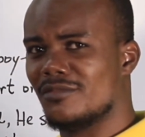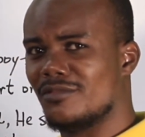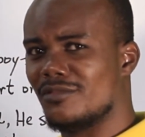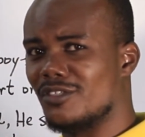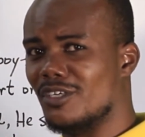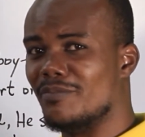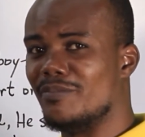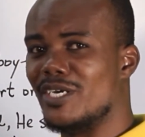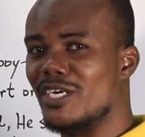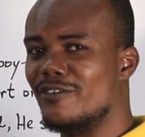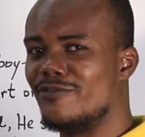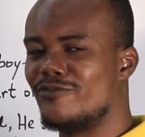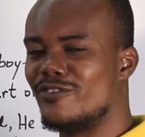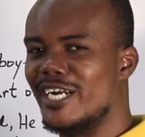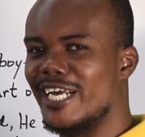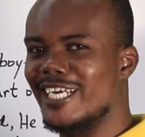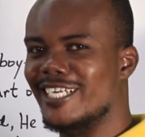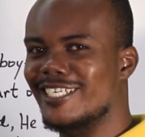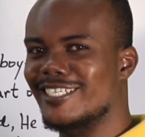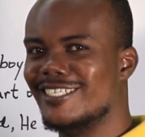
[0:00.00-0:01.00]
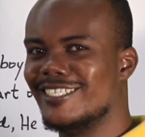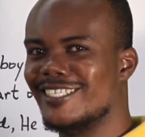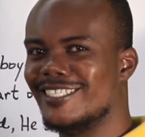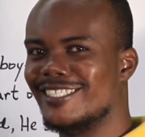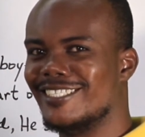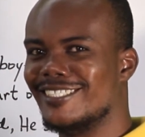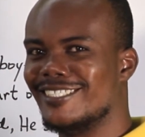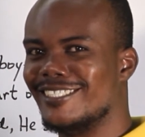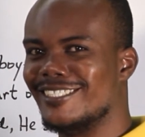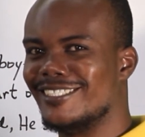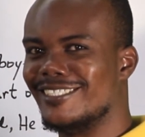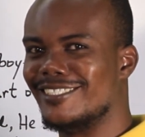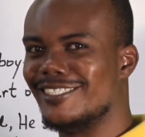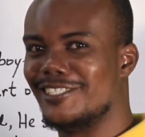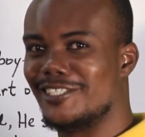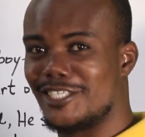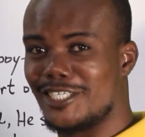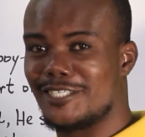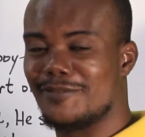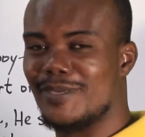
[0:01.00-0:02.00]
Don't be afraid.
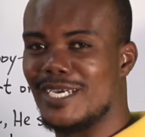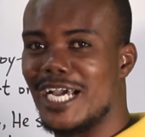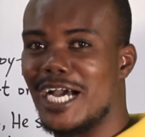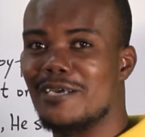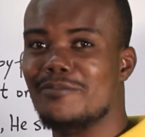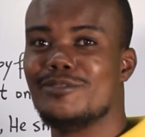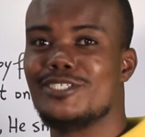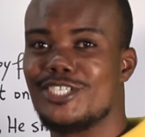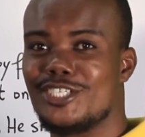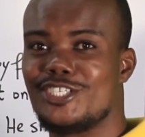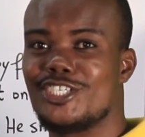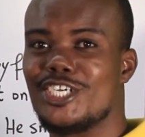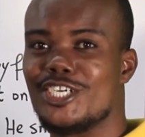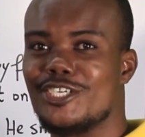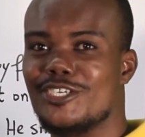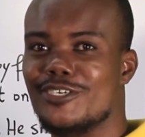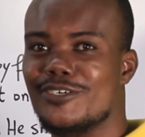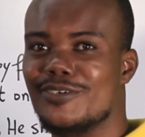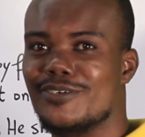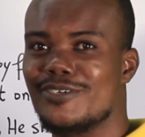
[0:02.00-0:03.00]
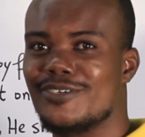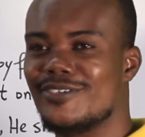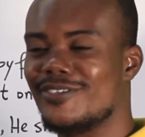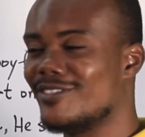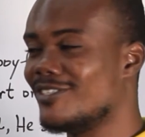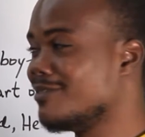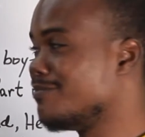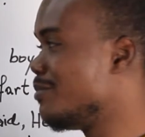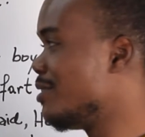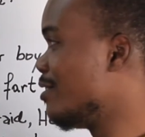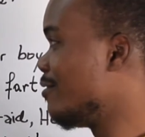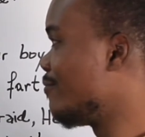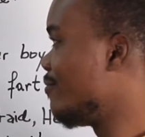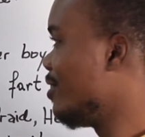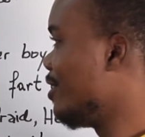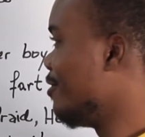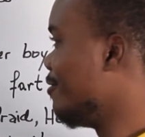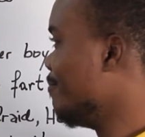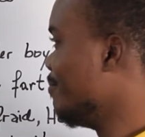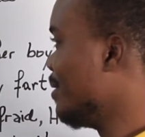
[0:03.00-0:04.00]
This is me. I'm teaching you. Don't be
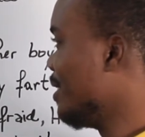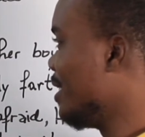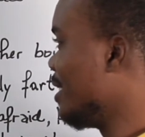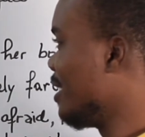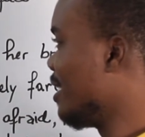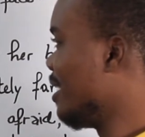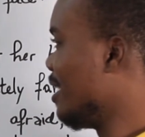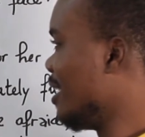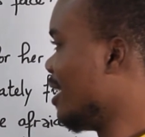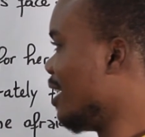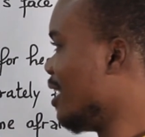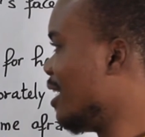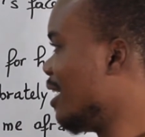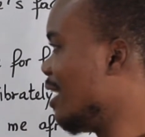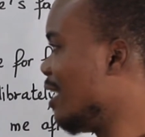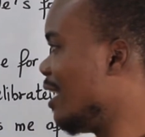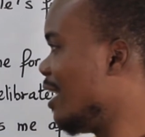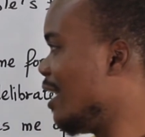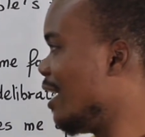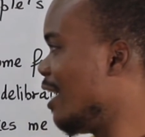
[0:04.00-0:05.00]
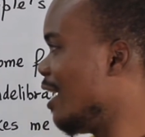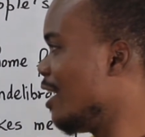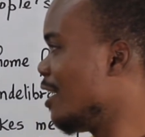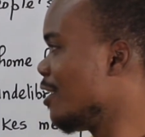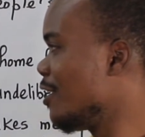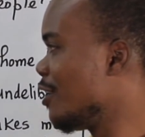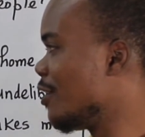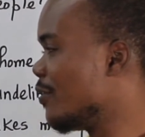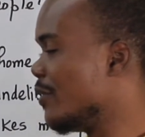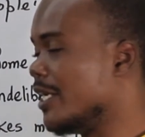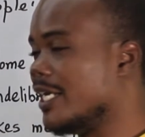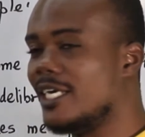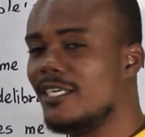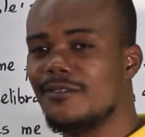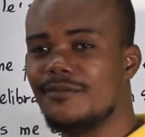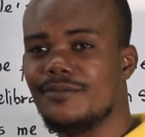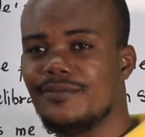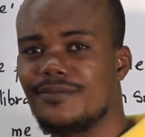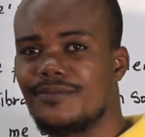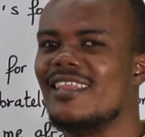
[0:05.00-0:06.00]
afraid of me.
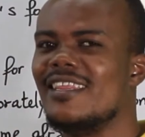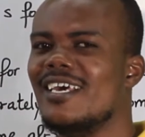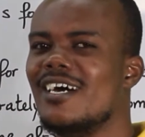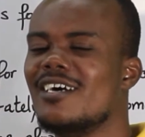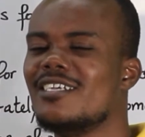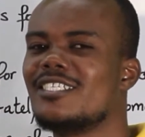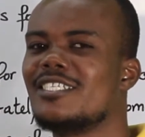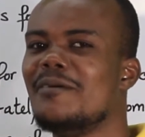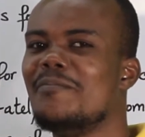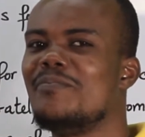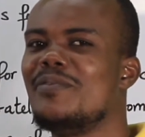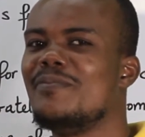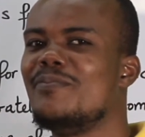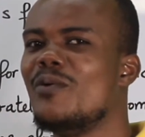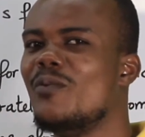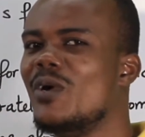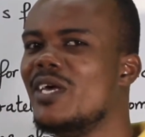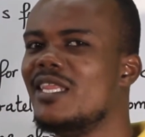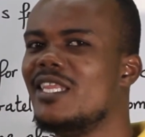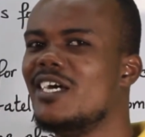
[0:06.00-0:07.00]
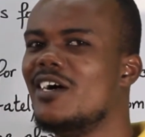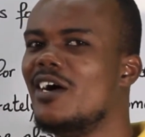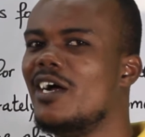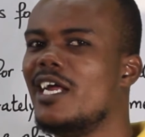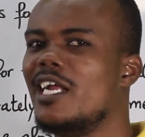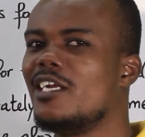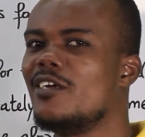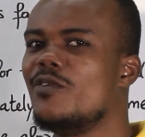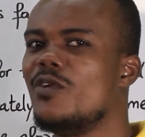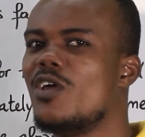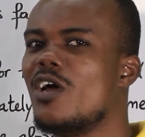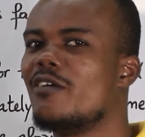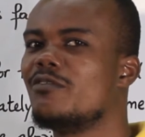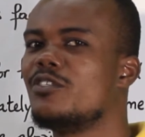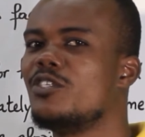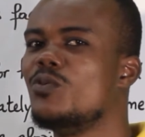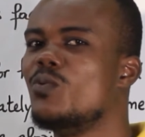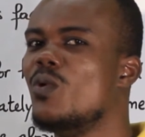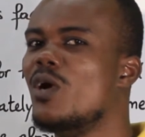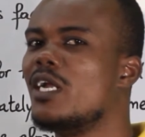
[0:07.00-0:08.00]
Angry. There are some people when they are angry, you have
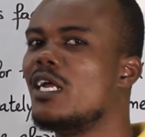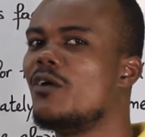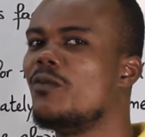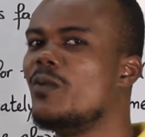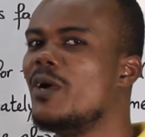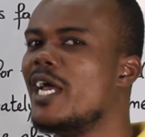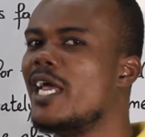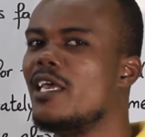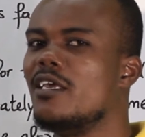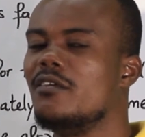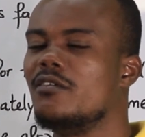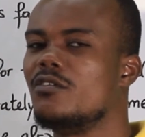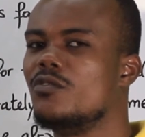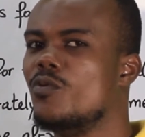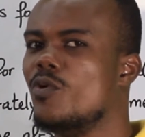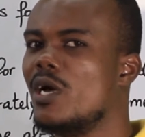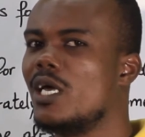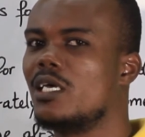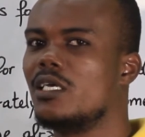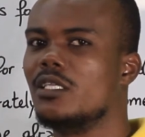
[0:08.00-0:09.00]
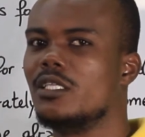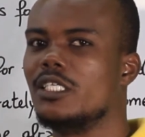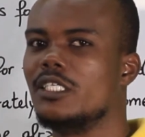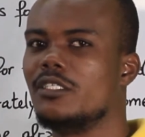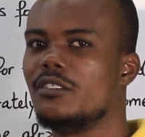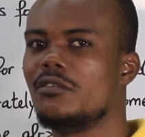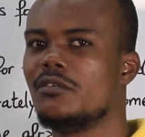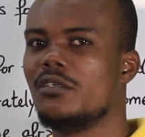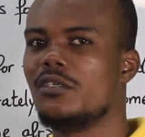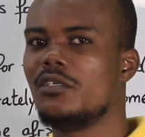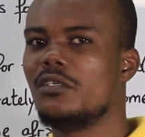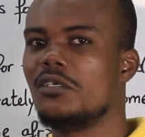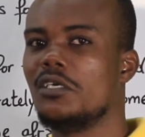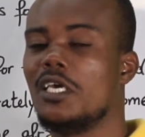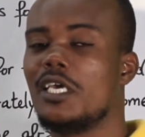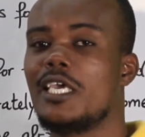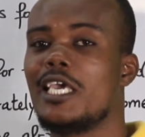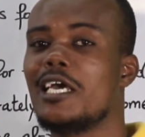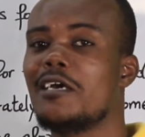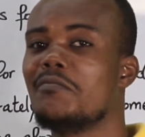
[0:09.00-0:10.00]
to run away quickly.
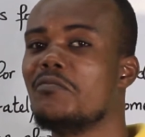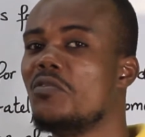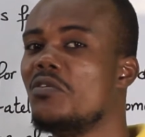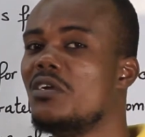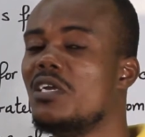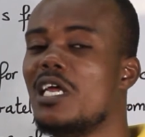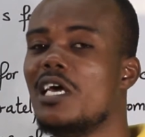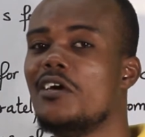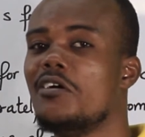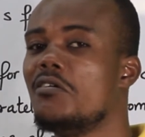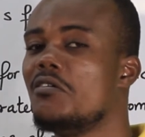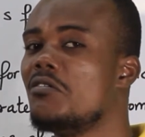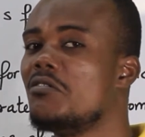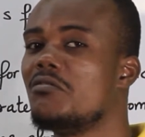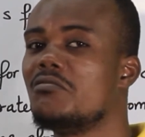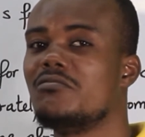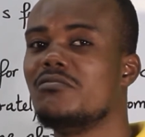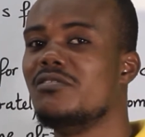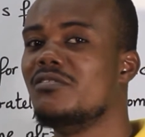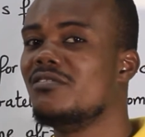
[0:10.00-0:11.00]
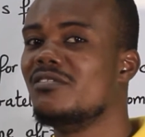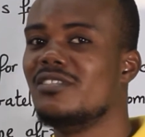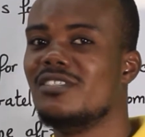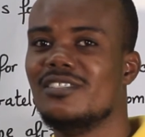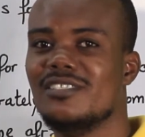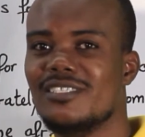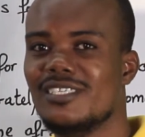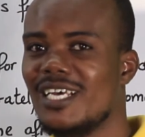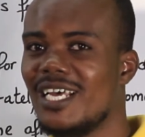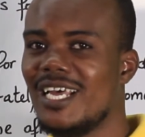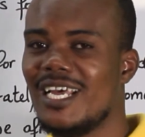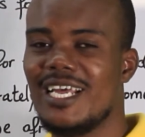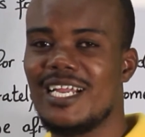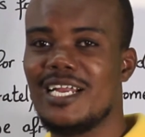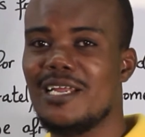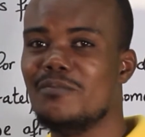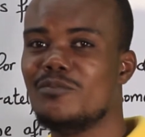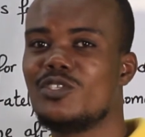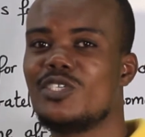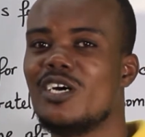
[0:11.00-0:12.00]
Ye kek moun le yo.
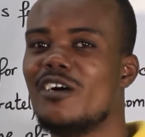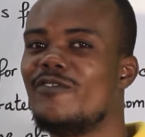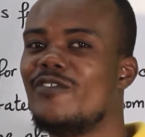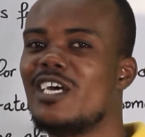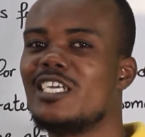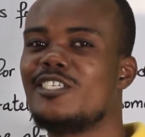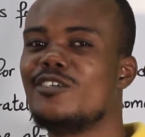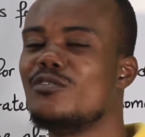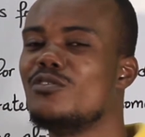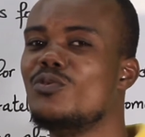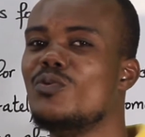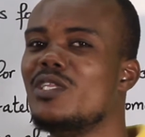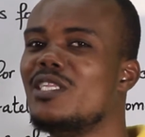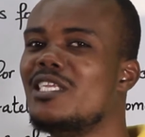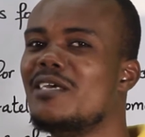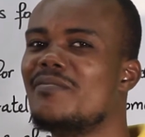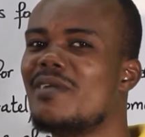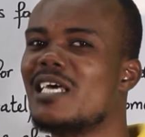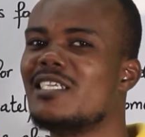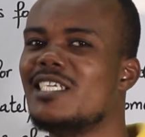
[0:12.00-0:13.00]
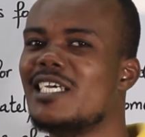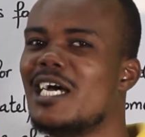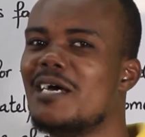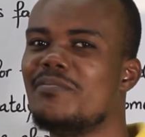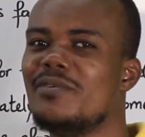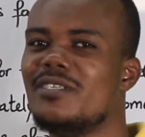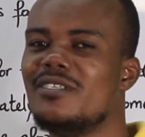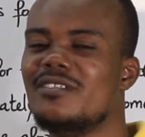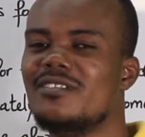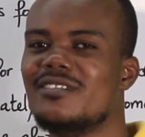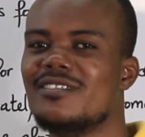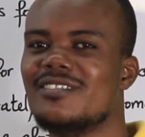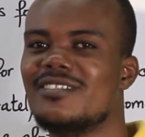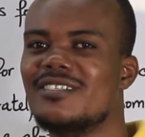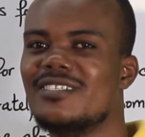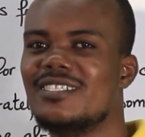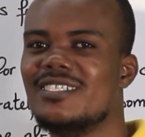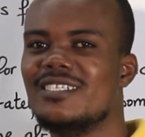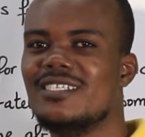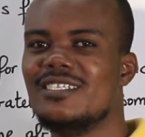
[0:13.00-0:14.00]
Le moun sa fâché ou dwe déplacer rapide.
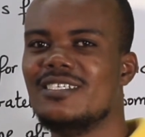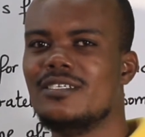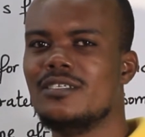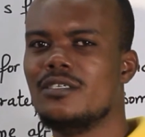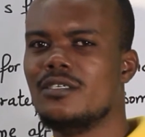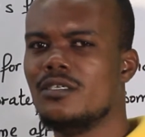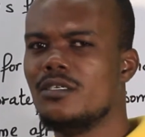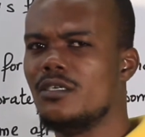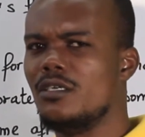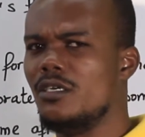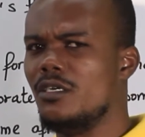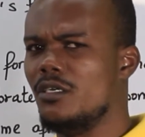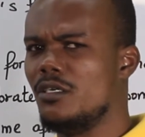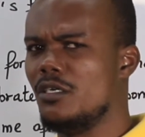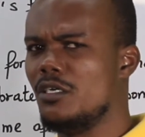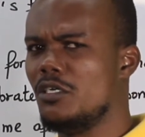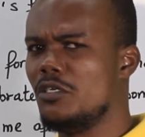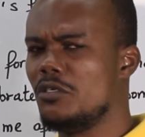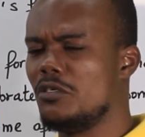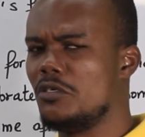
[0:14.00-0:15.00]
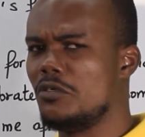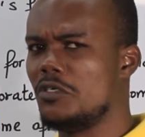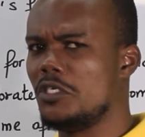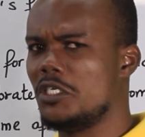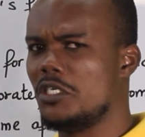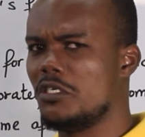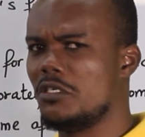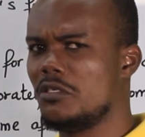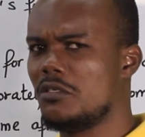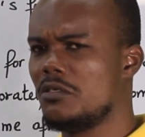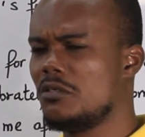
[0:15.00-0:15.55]
Angry.